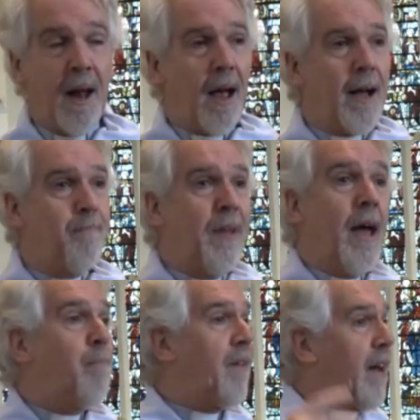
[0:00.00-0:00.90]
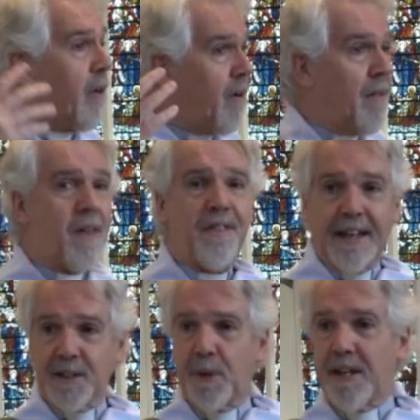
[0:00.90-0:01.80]
But there are other
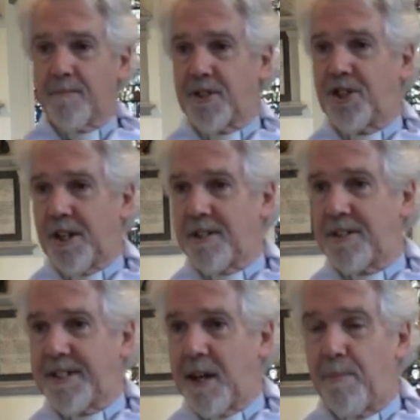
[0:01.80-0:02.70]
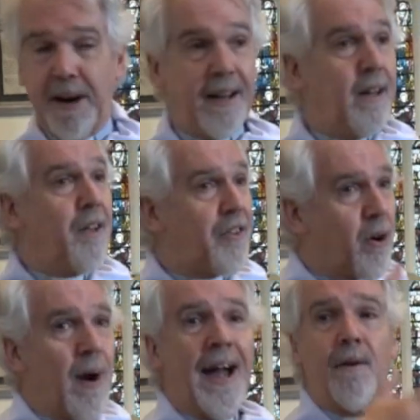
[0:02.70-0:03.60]
things we come to church to celebrate
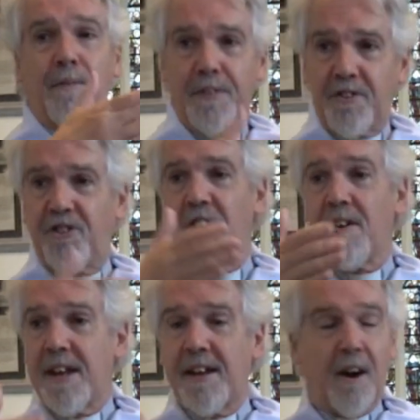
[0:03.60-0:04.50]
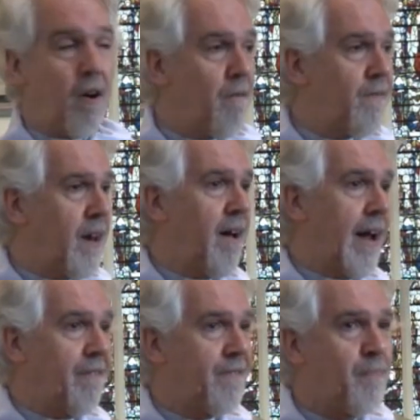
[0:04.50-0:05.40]
throughout the journey of
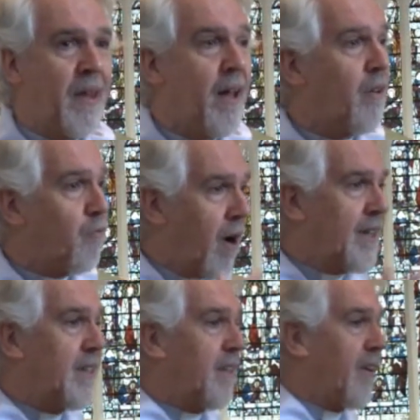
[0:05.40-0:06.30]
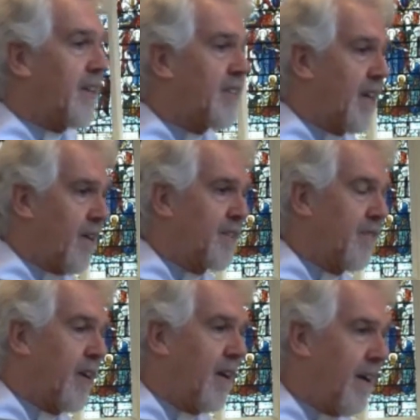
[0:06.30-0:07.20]
life. Right at the very start of
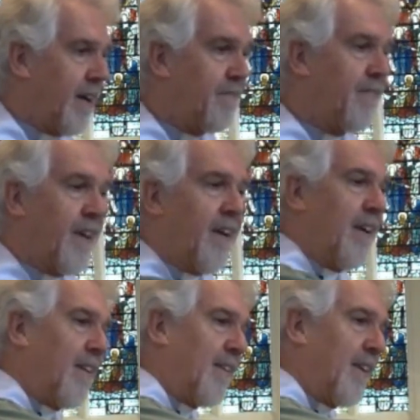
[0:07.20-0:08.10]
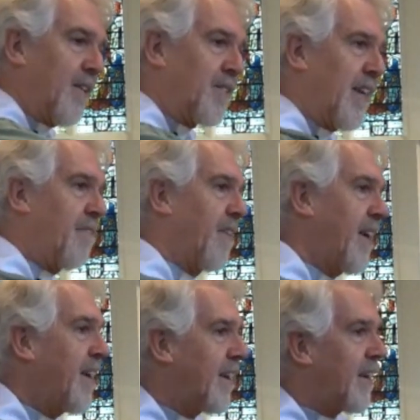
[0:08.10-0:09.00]
our life, little
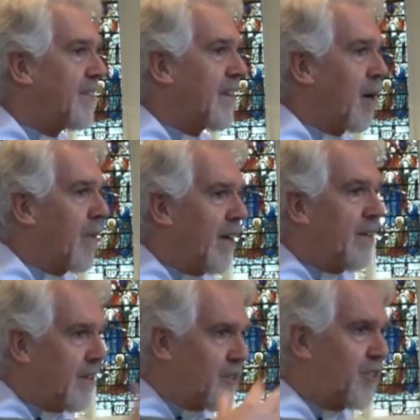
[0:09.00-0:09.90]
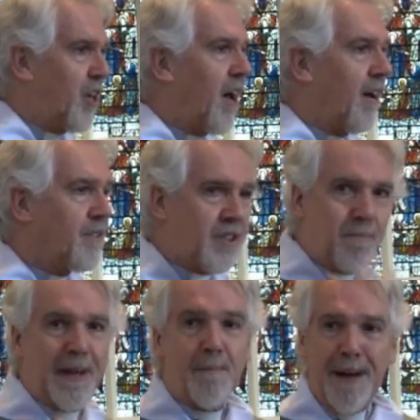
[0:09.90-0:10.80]
Stephanie is coming to church
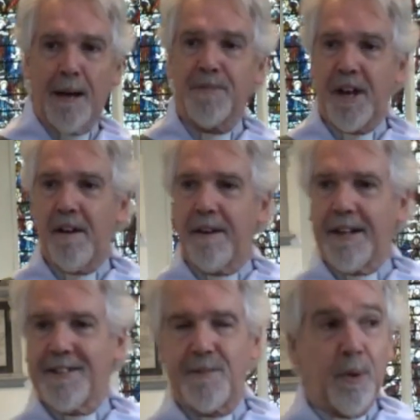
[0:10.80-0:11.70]
to be baptised.